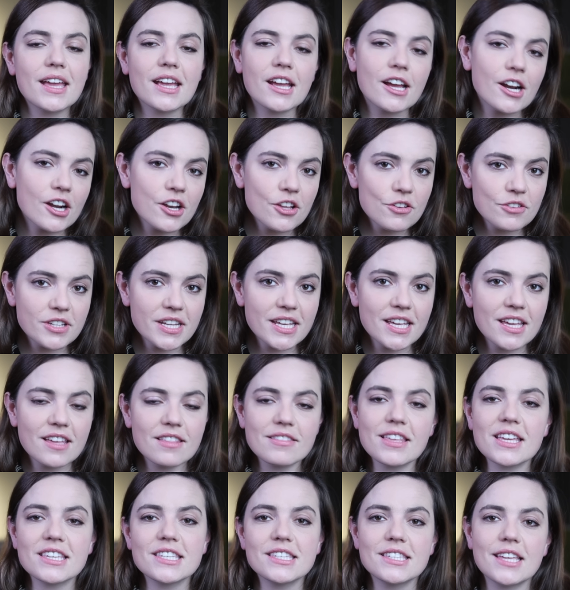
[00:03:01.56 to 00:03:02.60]
including
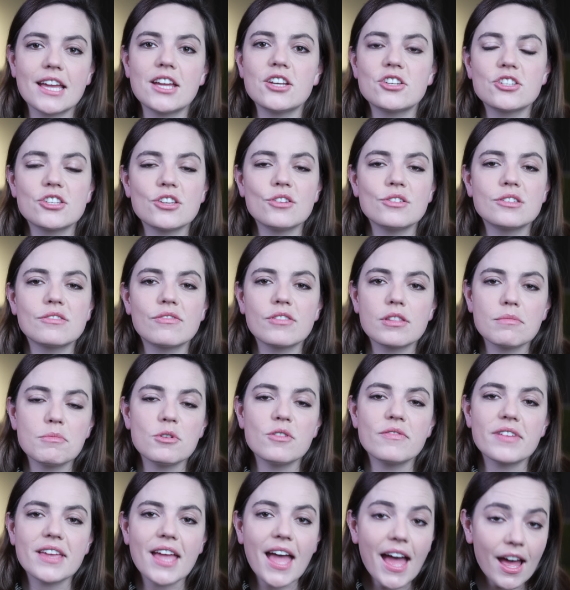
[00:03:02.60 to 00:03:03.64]
their stage suits for the
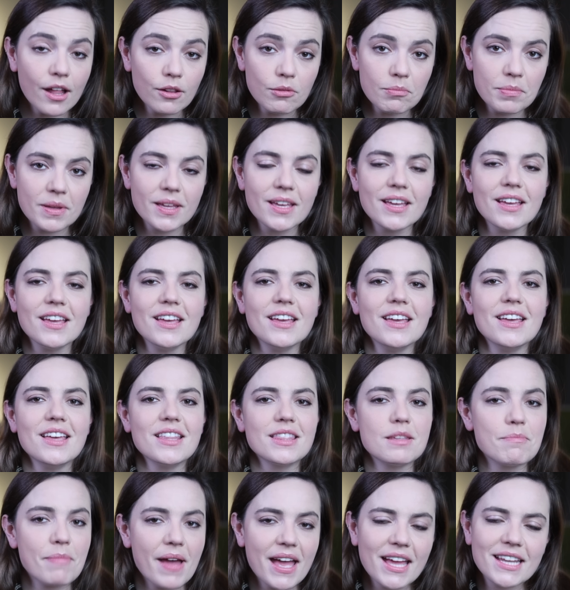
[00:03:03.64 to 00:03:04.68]
movie Help.
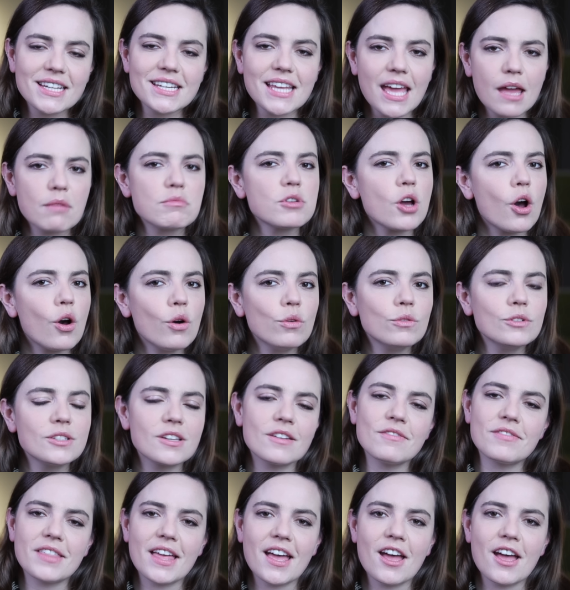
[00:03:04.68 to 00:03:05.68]
The band kept hold of